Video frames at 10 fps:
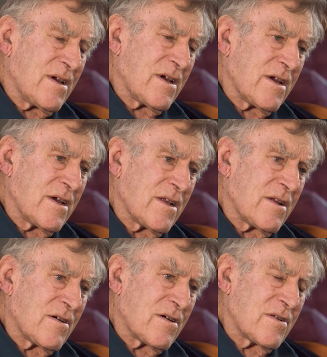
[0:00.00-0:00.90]

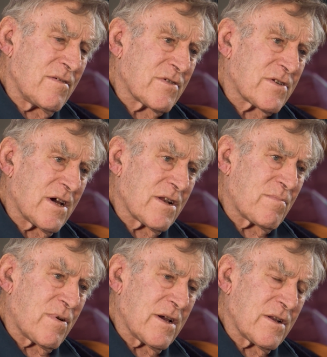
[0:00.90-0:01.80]
And I never started
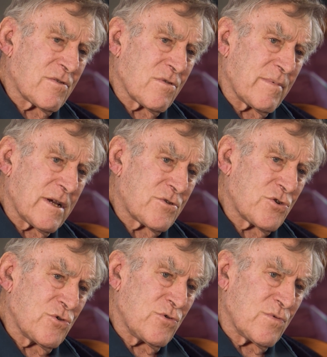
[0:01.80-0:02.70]
playing till about
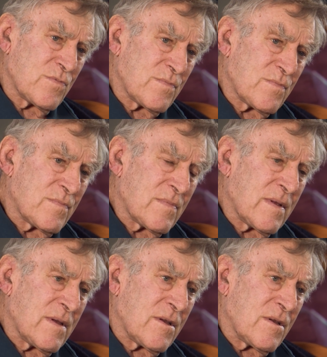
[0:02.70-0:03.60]
June.
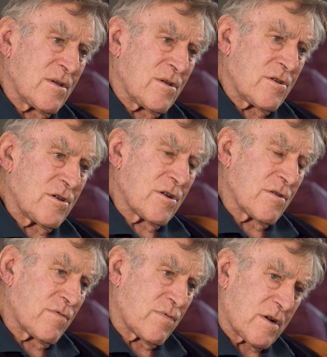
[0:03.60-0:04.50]
You
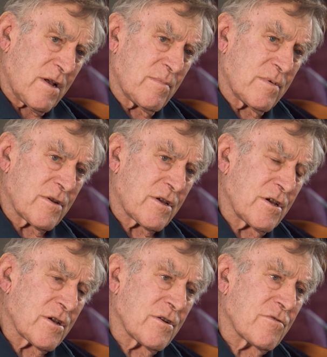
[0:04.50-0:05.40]
know, club and
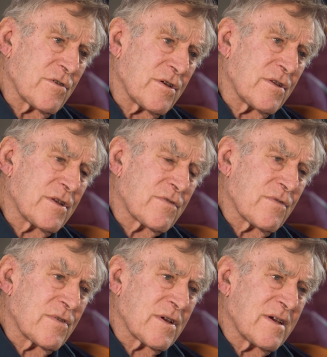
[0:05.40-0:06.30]
King Country and that
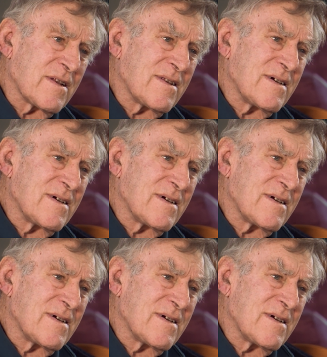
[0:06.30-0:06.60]
sort of thing.